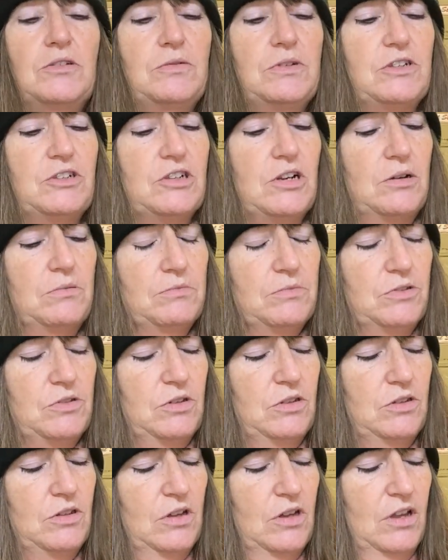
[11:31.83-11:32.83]
which comes
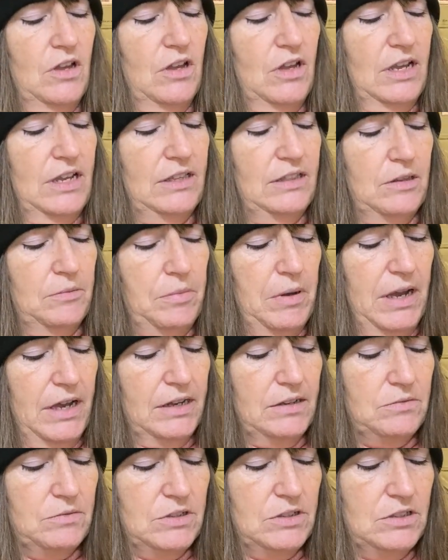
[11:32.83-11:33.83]
in the
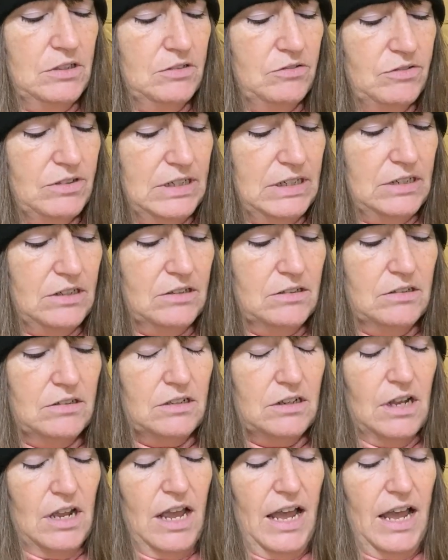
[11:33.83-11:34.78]
pack, which is really good.